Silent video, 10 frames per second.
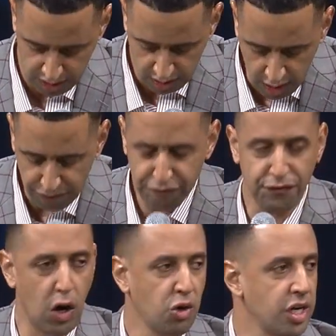It
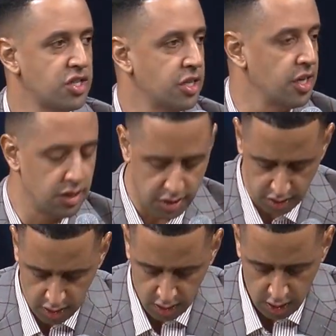focuses
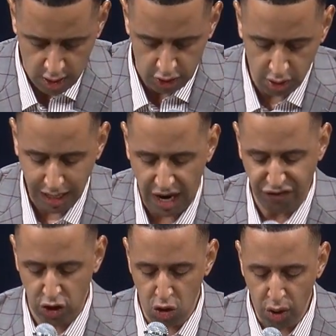your life.
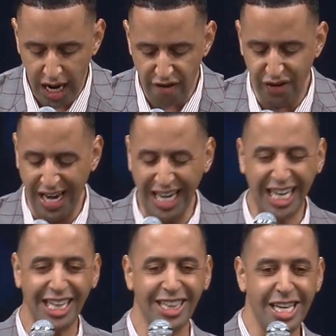You have a
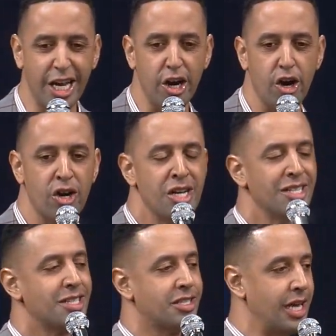clear
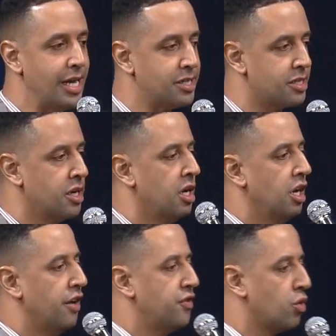sense
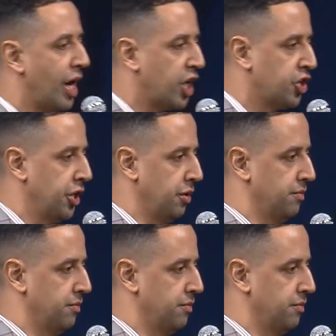of direction.